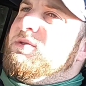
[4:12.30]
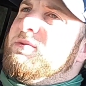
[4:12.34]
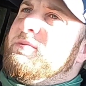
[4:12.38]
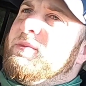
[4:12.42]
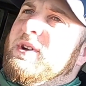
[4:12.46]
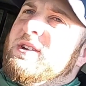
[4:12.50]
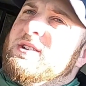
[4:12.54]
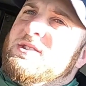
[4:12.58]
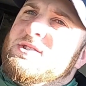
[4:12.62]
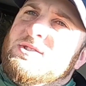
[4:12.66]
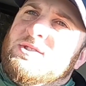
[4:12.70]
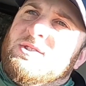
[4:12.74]
on
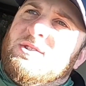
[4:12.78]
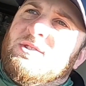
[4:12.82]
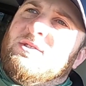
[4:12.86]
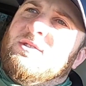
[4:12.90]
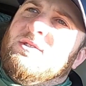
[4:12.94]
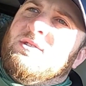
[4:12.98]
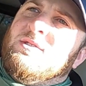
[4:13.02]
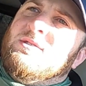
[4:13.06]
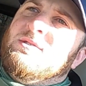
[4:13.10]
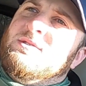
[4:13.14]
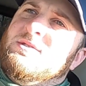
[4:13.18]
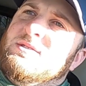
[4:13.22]
my
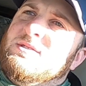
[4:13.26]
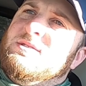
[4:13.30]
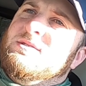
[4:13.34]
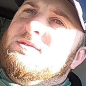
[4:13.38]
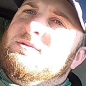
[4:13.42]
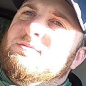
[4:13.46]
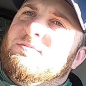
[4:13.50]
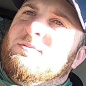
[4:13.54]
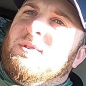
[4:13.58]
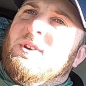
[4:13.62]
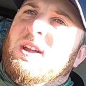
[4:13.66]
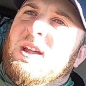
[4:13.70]

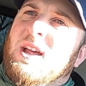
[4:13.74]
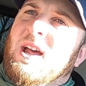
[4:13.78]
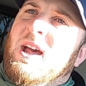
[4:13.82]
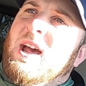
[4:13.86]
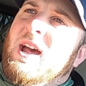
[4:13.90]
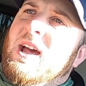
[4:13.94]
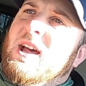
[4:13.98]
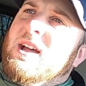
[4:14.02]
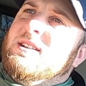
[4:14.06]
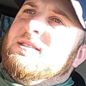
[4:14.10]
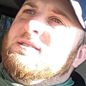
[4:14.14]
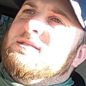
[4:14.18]
shirts, my
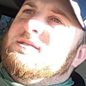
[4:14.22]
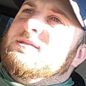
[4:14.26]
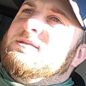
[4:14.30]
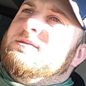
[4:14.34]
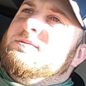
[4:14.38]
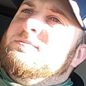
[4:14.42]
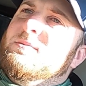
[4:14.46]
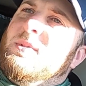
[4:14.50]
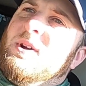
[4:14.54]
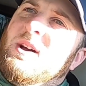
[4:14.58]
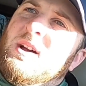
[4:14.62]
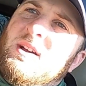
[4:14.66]

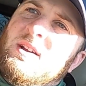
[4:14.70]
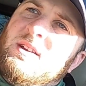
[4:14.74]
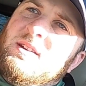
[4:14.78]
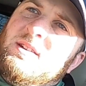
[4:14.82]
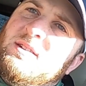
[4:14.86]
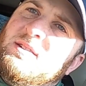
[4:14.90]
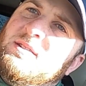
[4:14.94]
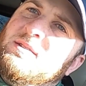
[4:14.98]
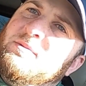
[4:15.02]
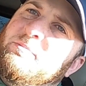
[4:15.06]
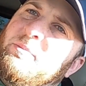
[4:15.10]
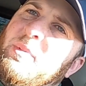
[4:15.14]
hats, my
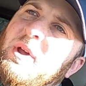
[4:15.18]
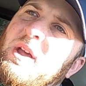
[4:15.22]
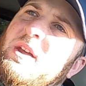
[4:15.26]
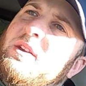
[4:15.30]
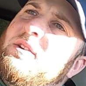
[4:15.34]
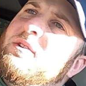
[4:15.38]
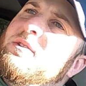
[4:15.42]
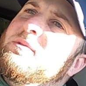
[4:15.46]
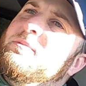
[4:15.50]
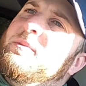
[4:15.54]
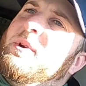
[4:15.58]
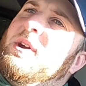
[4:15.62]

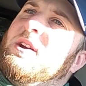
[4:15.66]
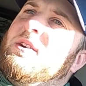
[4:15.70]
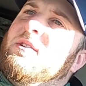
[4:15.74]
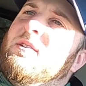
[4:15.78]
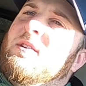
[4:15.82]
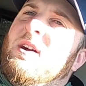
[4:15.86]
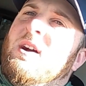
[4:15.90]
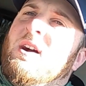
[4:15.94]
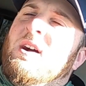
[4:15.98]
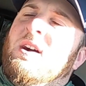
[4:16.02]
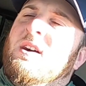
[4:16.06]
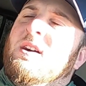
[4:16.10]
banner in my
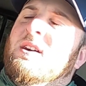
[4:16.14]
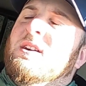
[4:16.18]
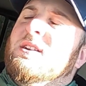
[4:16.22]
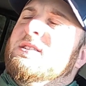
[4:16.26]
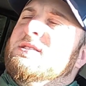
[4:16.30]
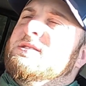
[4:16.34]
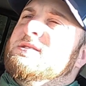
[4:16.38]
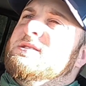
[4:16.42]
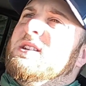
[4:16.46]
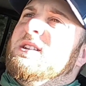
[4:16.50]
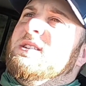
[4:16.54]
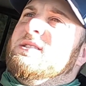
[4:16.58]

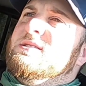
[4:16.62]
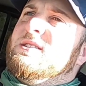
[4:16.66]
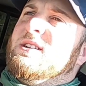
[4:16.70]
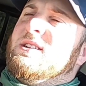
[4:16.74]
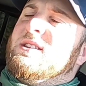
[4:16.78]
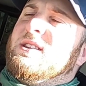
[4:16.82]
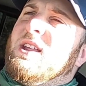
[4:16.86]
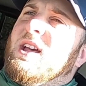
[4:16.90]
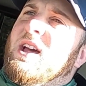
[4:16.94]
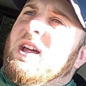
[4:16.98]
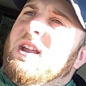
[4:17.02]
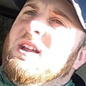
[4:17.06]
garage, things
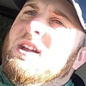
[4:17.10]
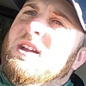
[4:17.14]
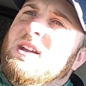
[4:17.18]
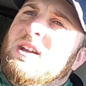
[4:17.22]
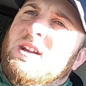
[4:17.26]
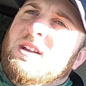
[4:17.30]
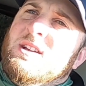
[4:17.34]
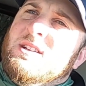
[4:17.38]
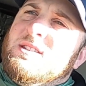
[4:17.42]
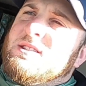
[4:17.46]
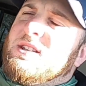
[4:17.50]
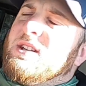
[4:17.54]
like that.
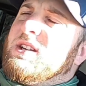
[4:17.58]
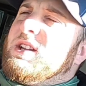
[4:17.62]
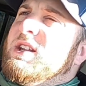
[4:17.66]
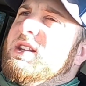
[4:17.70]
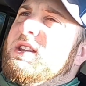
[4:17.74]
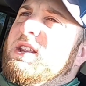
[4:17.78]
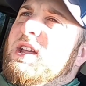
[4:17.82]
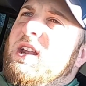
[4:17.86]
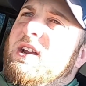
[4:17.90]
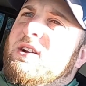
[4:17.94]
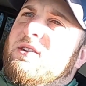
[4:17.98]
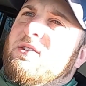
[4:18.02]
Just gonna
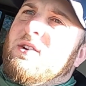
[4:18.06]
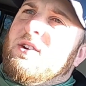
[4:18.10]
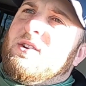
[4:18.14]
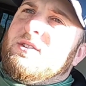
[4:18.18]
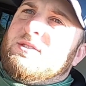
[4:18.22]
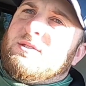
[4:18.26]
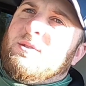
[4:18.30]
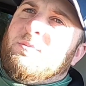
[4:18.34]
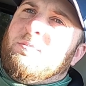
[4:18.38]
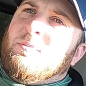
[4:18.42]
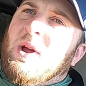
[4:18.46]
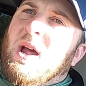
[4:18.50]
get that
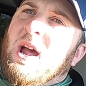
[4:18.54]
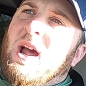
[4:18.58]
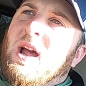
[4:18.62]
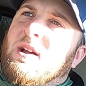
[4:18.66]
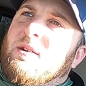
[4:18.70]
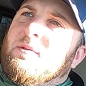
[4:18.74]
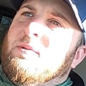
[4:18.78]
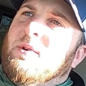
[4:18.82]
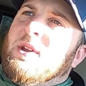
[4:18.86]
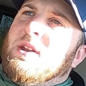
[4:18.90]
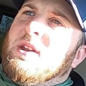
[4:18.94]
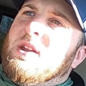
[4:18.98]
across the
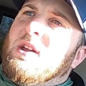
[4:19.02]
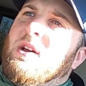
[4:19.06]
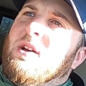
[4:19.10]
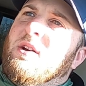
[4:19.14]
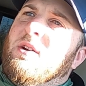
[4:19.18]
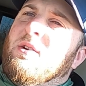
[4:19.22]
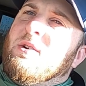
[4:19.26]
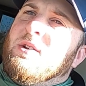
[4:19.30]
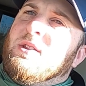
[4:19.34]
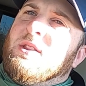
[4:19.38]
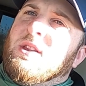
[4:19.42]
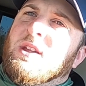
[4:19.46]
back
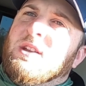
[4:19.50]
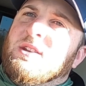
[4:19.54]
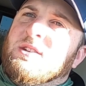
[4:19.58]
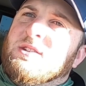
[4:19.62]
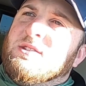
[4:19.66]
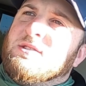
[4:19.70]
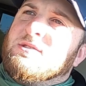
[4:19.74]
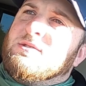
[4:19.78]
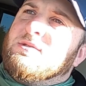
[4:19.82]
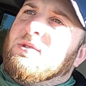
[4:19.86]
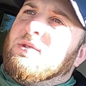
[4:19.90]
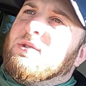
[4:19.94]
window, and then
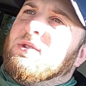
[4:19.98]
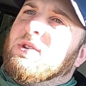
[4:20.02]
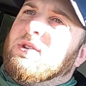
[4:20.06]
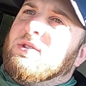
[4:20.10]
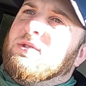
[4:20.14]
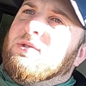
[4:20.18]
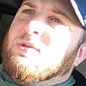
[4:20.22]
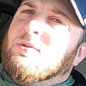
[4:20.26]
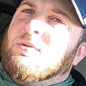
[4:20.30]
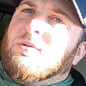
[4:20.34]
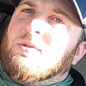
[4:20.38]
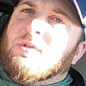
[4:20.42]
just on the
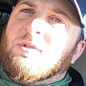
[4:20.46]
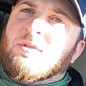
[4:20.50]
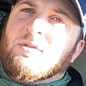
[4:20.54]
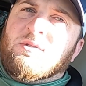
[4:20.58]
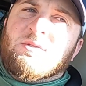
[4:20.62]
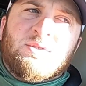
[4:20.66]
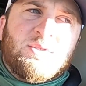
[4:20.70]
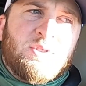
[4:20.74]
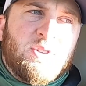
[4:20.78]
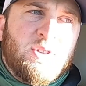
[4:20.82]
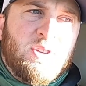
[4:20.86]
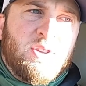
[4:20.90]

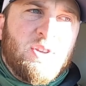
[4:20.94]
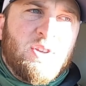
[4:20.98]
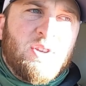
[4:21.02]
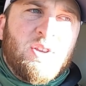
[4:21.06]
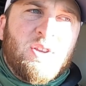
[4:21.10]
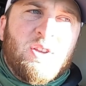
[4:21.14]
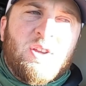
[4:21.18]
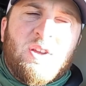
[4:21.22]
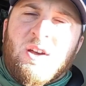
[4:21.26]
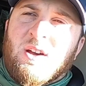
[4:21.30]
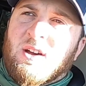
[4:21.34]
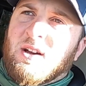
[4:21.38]
doors,
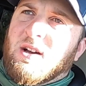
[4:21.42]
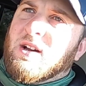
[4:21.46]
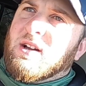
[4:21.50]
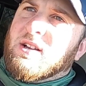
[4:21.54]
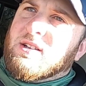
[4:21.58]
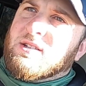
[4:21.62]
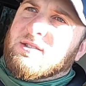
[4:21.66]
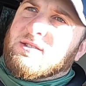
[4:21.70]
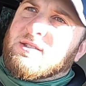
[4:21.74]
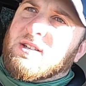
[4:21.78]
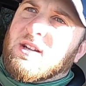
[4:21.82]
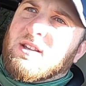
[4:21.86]

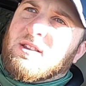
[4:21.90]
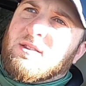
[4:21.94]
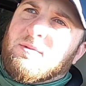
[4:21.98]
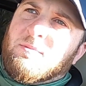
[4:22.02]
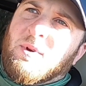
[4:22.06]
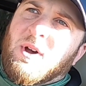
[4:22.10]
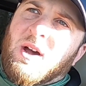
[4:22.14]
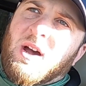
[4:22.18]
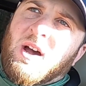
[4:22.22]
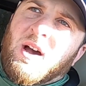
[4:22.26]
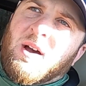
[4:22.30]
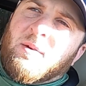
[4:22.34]
just get
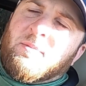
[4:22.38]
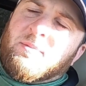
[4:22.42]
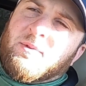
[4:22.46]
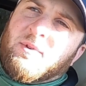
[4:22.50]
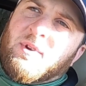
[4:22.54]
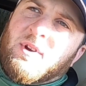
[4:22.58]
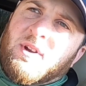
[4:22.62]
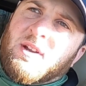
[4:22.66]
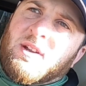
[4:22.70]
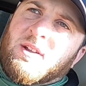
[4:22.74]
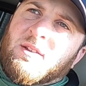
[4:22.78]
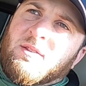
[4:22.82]
my
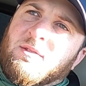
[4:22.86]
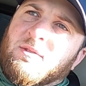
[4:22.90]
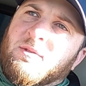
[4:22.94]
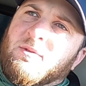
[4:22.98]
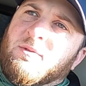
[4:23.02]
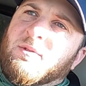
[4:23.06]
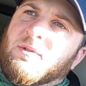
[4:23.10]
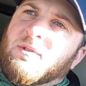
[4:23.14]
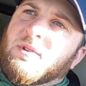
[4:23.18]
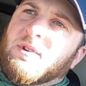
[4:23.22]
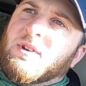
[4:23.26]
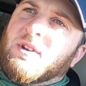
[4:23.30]
operating
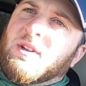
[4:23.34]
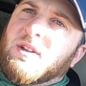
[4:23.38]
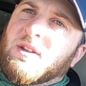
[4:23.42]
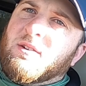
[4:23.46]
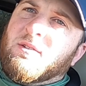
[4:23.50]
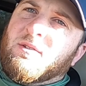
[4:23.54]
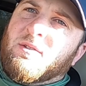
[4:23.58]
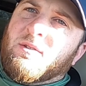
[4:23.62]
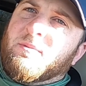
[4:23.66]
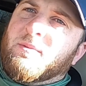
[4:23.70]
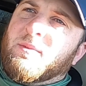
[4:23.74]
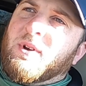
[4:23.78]
authority
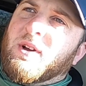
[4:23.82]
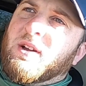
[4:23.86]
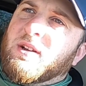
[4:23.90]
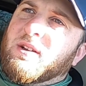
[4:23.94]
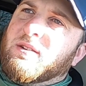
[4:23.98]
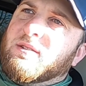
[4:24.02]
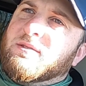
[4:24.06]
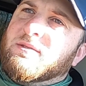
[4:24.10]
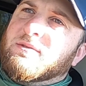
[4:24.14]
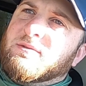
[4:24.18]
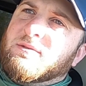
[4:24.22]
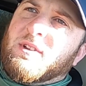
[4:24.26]
or
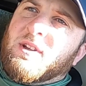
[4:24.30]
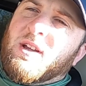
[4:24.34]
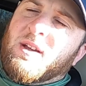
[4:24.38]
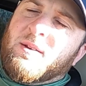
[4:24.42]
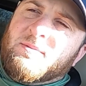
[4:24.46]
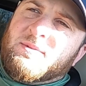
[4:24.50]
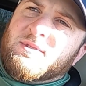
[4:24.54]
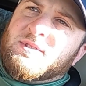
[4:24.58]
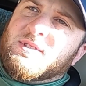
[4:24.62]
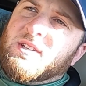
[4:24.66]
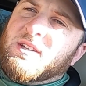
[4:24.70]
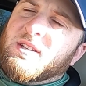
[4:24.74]
my
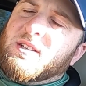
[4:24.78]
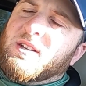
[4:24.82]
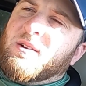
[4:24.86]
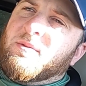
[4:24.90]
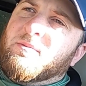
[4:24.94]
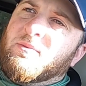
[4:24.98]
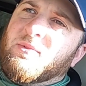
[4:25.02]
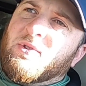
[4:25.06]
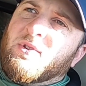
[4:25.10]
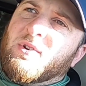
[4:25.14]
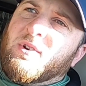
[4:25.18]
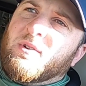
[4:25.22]
MC
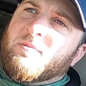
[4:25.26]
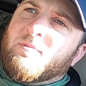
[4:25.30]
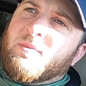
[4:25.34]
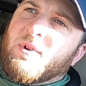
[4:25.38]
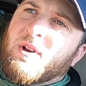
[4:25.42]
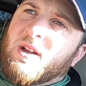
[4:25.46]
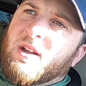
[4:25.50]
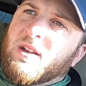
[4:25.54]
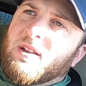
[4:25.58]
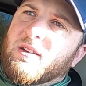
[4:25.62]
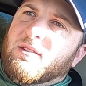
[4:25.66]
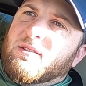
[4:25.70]
number and
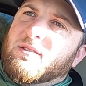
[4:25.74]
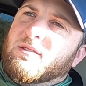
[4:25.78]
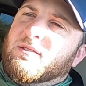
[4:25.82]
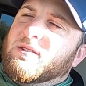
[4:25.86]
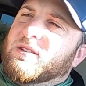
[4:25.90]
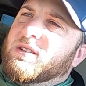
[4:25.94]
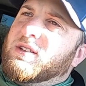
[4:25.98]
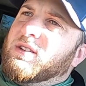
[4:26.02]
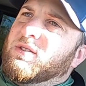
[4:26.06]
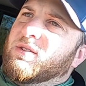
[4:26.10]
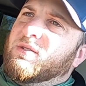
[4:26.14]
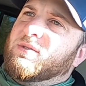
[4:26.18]
my
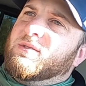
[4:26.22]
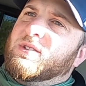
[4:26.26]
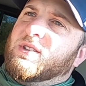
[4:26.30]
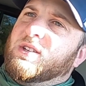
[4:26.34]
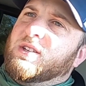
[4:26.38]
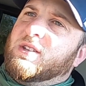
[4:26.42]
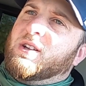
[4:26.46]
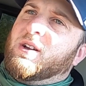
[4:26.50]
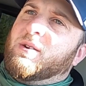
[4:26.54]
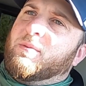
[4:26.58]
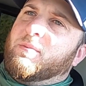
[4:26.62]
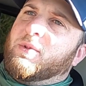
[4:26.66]
DOT
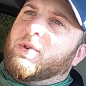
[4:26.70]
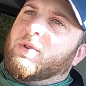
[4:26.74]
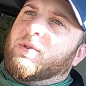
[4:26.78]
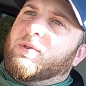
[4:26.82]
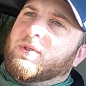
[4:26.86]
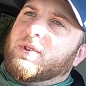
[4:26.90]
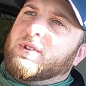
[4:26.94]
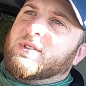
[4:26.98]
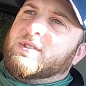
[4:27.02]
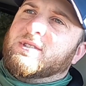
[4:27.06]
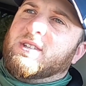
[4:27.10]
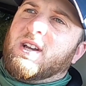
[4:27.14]
number
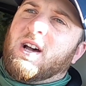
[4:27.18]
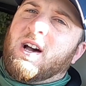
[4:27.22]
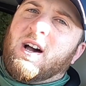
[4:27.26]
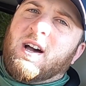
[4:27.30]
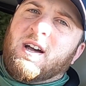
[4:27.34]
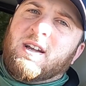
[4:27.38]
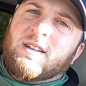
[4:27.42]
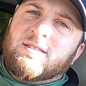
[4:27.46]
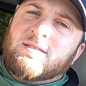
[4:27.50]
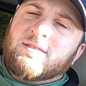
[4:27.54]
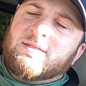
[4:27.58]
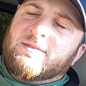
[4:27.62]
on the
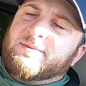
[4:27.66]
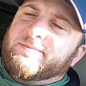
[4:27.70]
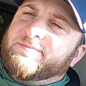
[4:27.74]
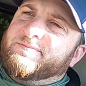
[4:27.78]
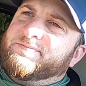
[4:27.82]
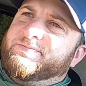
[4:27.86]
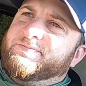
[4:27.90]
sides.